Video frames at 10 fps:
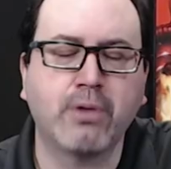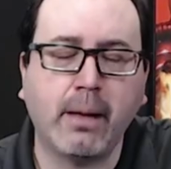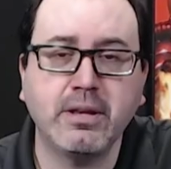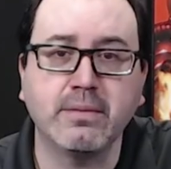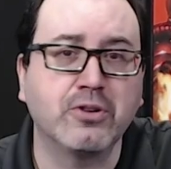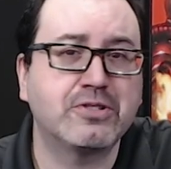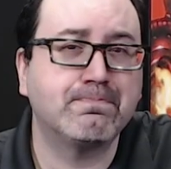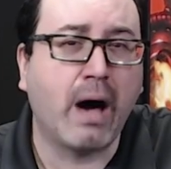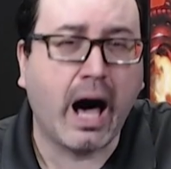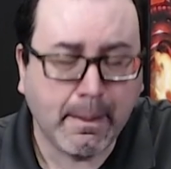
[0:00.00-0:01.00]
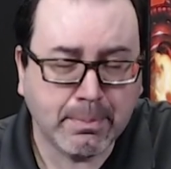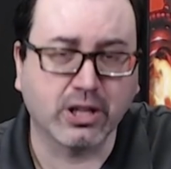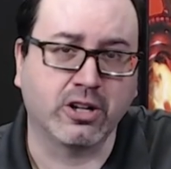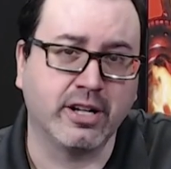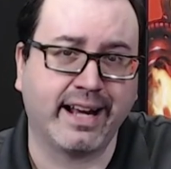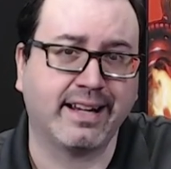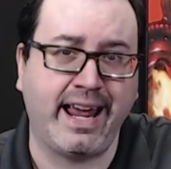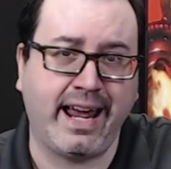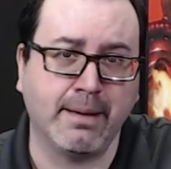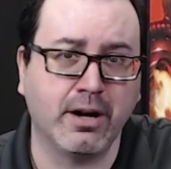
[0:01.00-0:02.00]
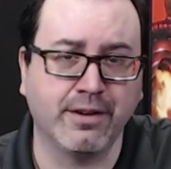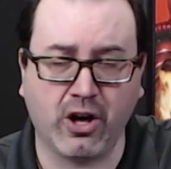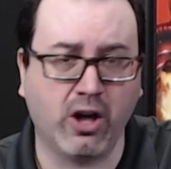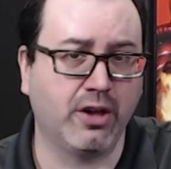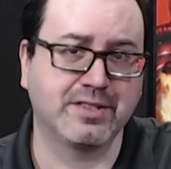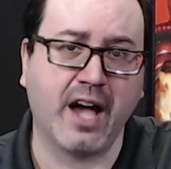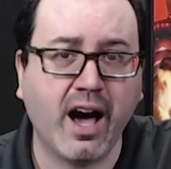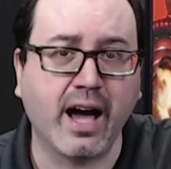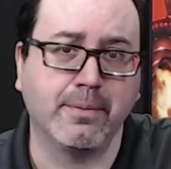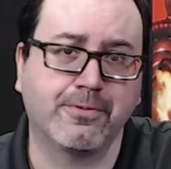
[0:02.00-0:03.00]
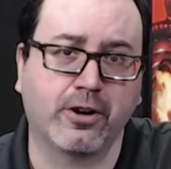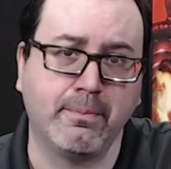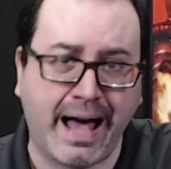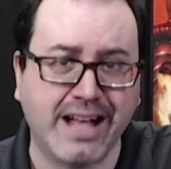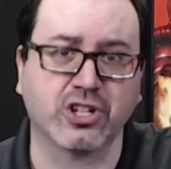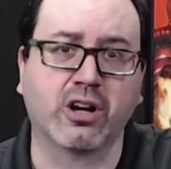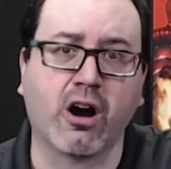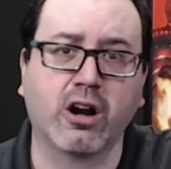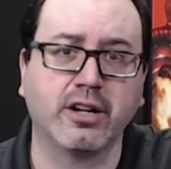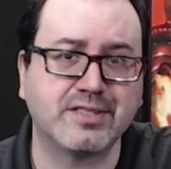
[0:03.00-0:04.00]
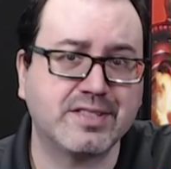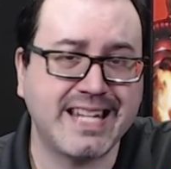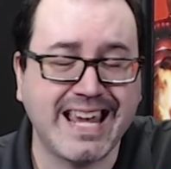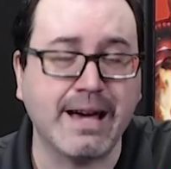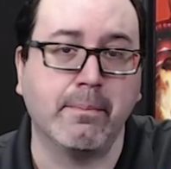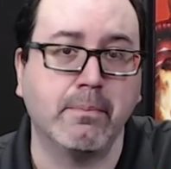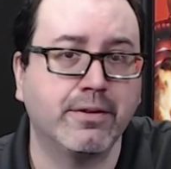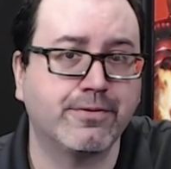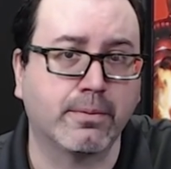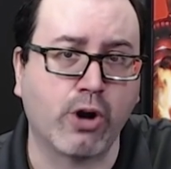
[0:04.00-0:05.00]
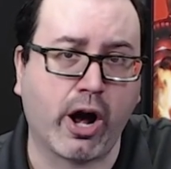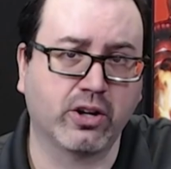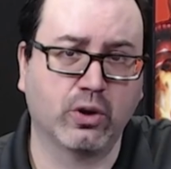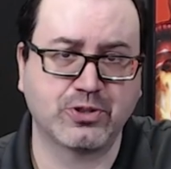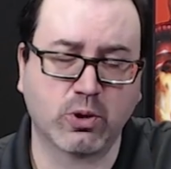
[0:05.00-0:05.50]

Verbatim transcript: Probably the most popular nickname of all time for a Magic card is Tim for Prodigal